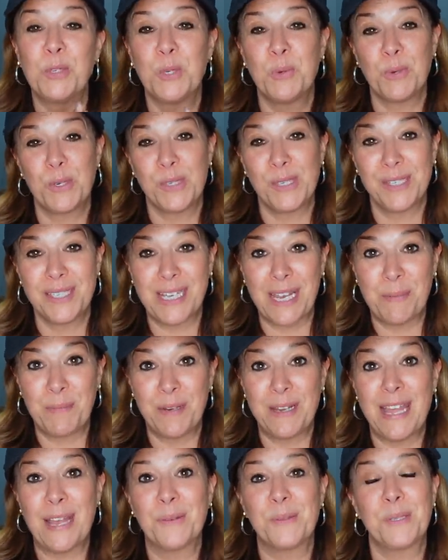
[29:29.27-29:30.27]
She wears a
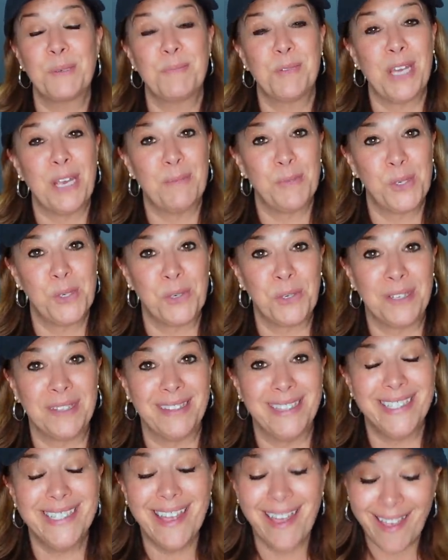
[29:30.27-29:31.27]
diaper now sometimes during
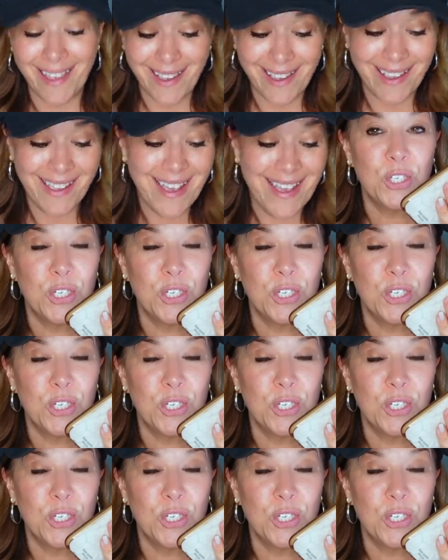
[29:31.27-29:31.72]
the day.